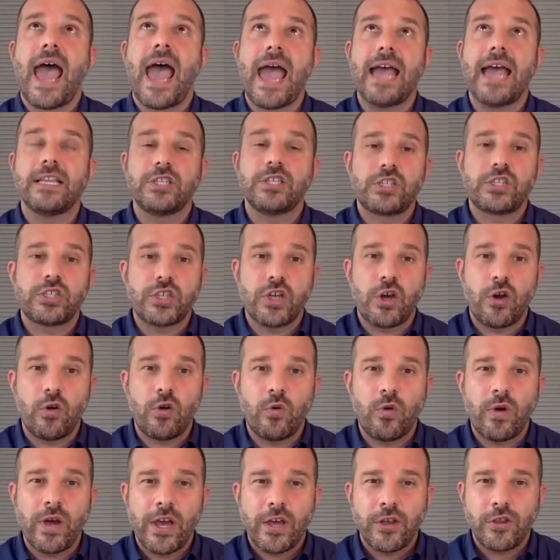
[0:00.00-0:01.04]
And
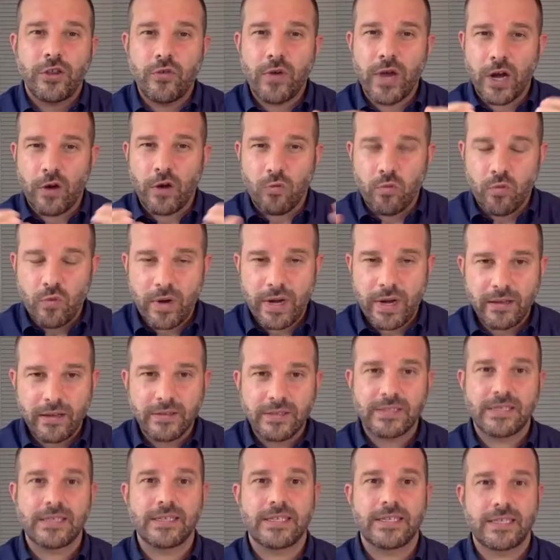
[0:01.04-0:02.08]
so you get a real
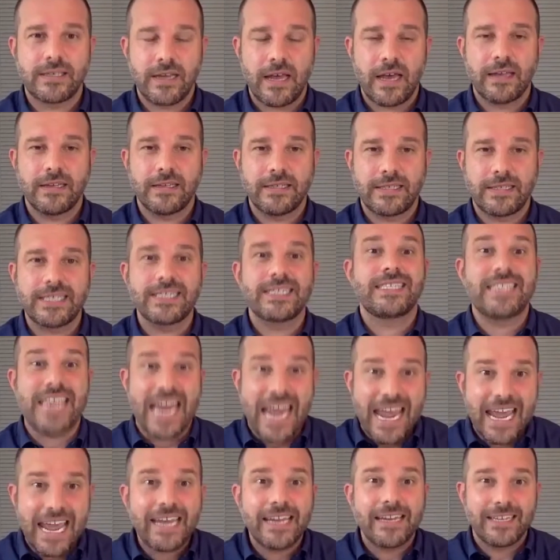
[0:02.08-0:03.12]

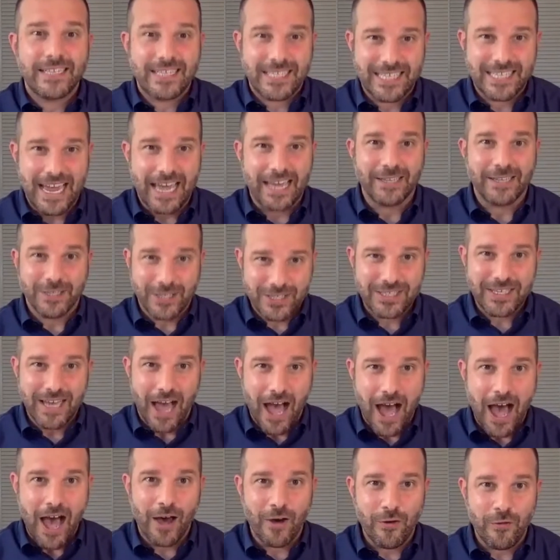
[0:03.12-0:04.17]
sustained sense
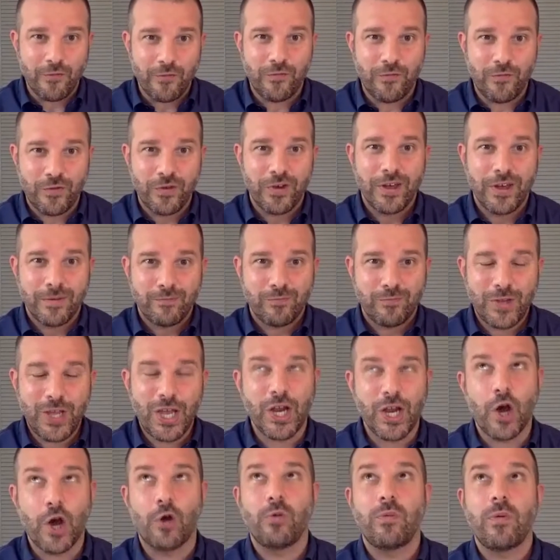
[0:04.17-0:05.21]
of,
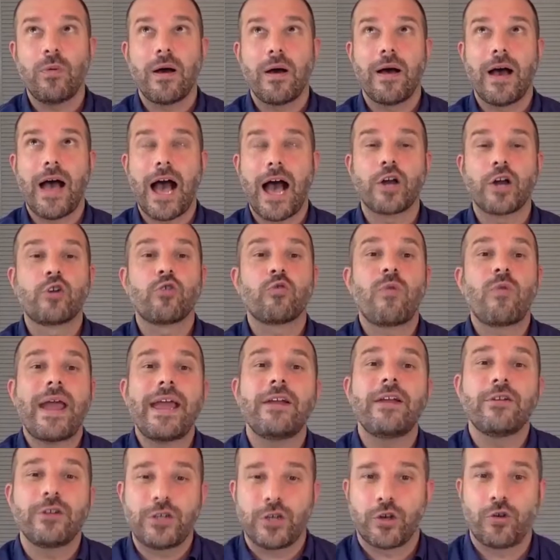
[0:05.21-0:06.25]
a
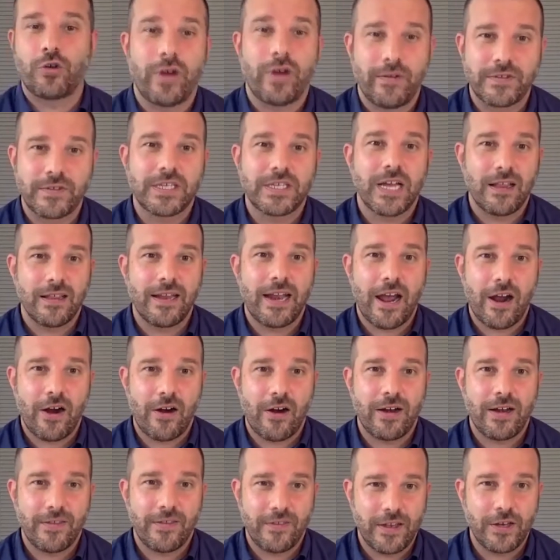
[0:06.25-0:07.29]
greater degree of
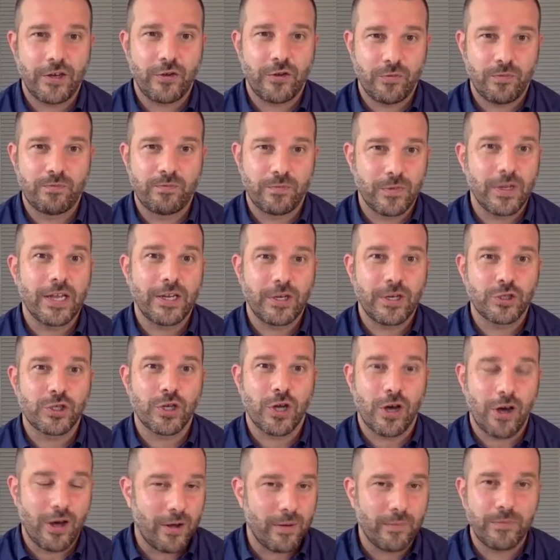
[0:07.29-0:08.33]
solidarity than you
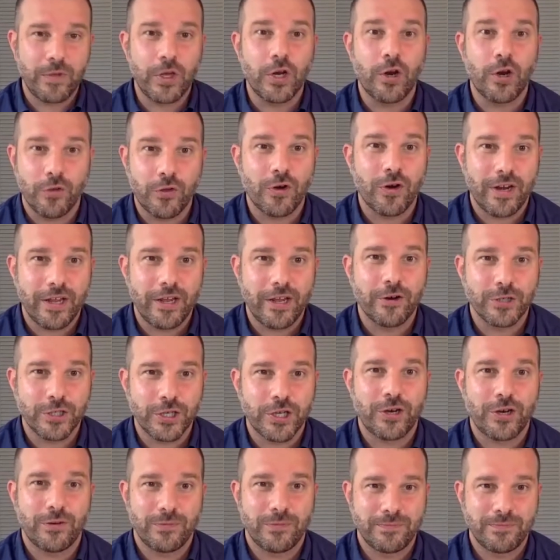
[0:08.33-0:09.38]
saw, 30 years.